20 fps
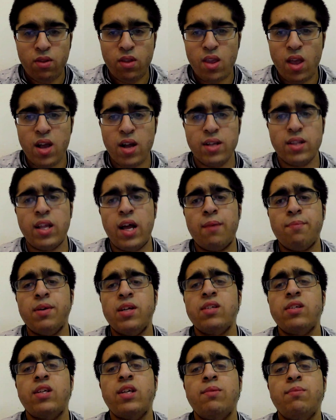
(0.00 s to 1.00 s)
And that
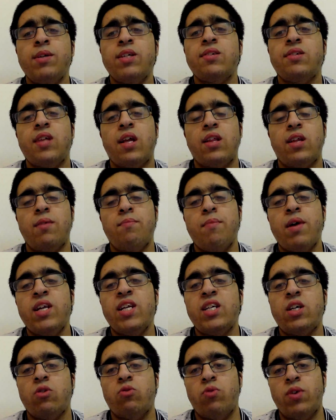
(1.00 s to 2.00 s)
basically means that there are
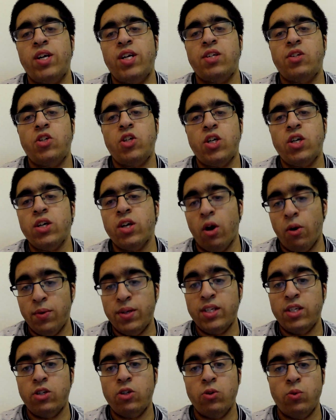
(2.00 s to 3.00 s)
many careers you can go
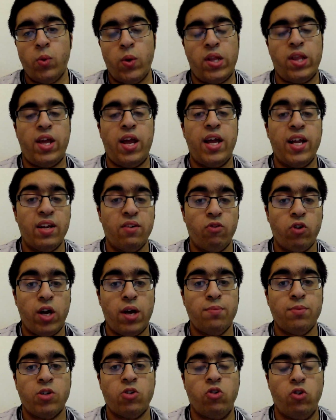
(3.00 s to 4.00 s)
into with A-level
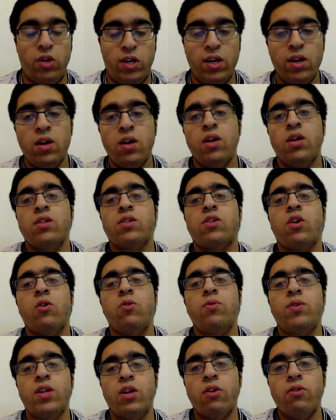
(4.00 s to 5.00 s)
chemistry.
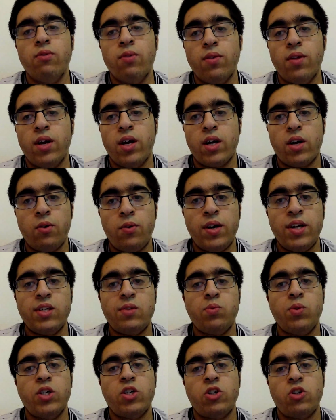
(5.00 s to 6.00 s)
So, the
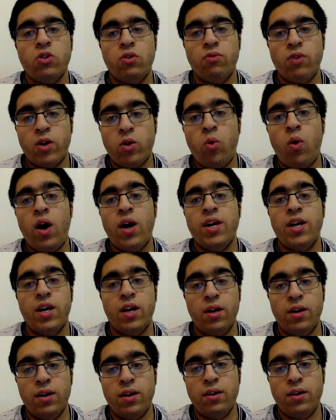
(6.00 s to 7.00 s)
careers which
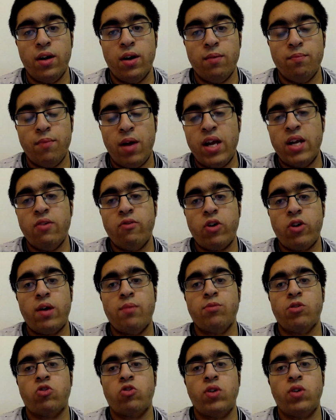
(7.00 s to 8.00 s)
require A-level
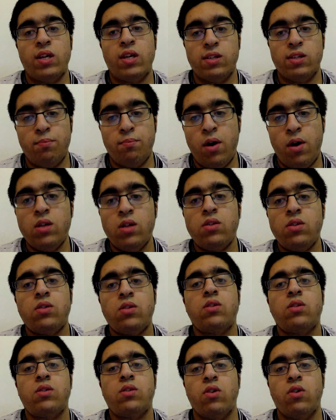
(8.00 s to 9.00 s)
chemistry as a
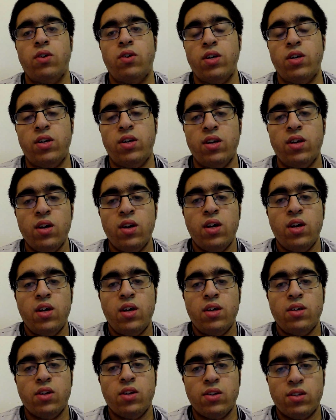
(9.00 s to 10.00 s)
must, so
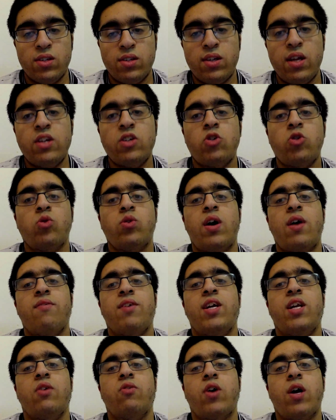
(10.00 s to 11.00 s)
it's essential to have
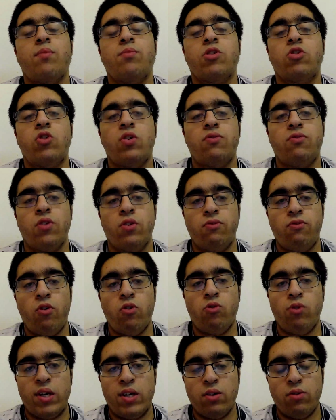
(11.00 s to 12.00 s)
A-level chemistry for the
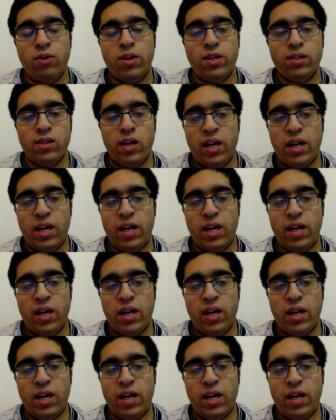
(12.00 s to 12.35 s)
following careers.